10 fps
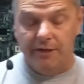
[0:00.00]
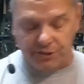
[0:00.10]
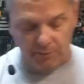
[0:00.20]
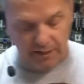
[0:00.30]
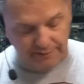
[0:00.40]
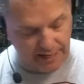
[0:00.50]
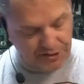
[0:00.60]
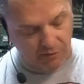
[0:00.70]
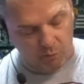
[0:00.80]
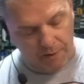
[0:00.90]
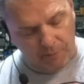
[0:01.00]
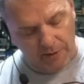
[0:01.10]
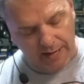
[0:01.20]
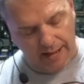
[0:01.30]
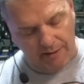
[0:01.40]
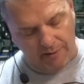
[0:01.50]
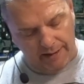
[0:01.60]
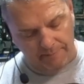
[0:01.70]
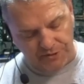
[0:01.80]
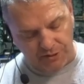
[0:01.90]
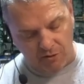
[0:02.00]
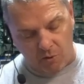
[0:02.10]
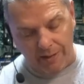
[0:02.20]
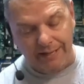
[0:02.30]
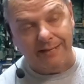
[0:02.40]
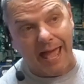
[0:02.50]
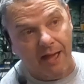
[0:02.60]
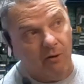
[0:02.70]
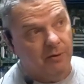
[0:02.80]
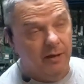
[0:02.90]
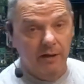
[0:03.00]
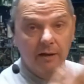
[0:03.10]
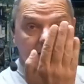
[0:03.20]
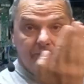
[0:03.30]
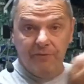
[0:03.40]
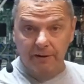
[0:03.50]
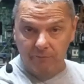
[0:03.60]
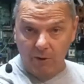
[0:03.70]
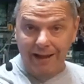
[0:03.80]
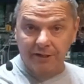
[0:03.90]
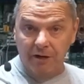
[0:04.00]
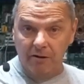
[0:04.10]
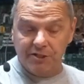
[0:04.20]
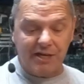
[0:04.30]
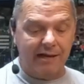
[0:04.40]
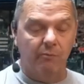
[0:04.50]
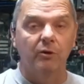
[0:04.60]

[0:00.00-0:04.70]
So we're going to test at 1.9 grams, going down the range here in a second.